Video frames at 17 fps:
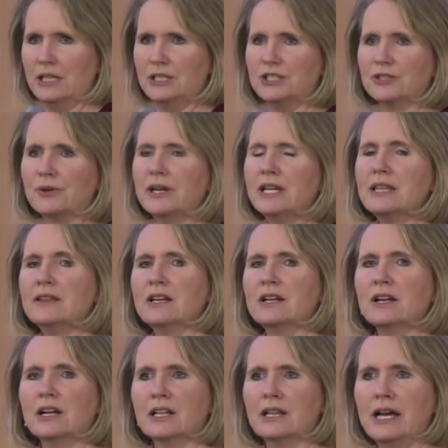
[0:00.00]
during
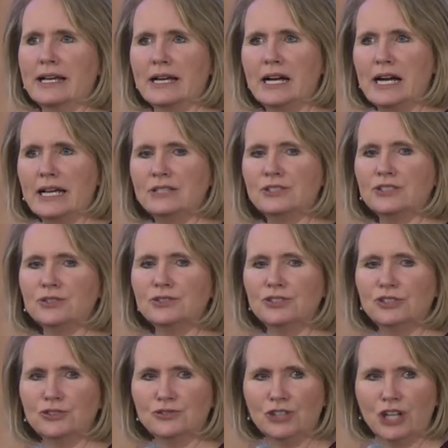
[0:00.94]
their like high school,
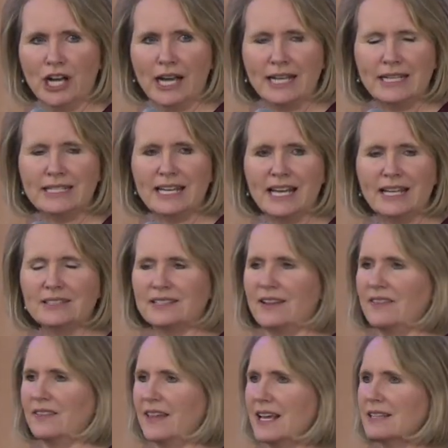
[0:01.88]
junior high days
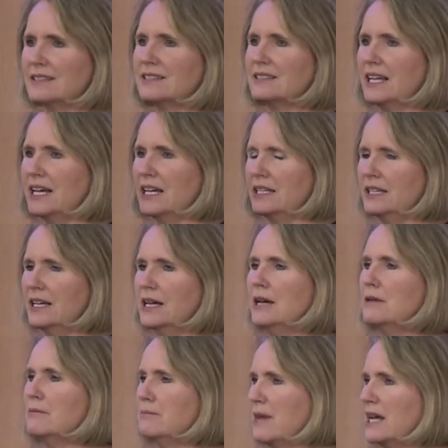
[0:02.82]
that they said
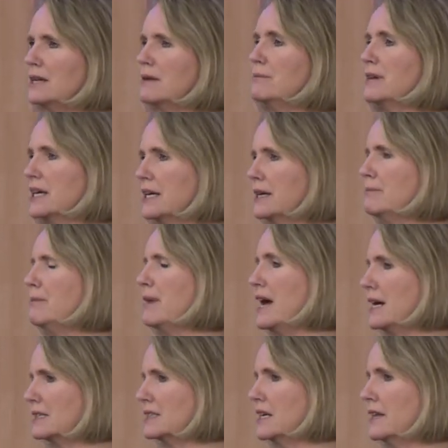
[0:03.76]
made a big
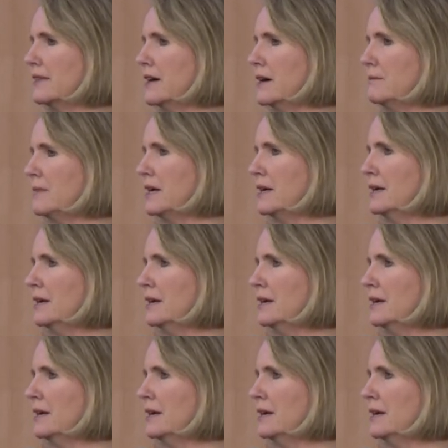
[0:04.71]
impact on them.